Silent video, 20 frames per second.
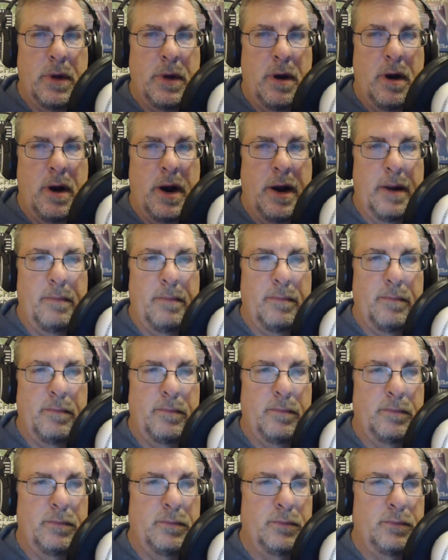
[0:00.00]
All right.
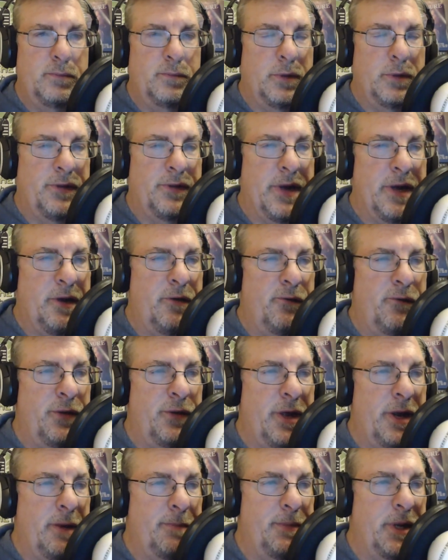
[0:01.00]
Well, thank you for
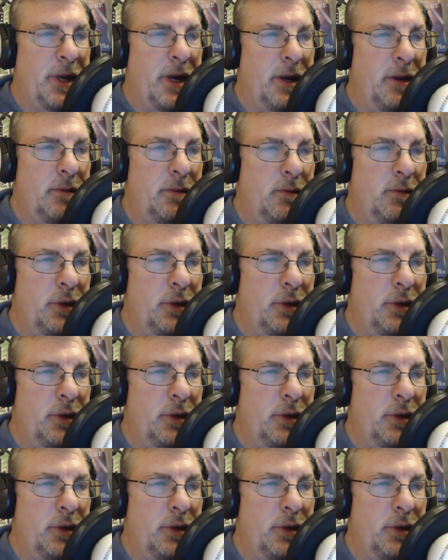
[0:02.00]
that update.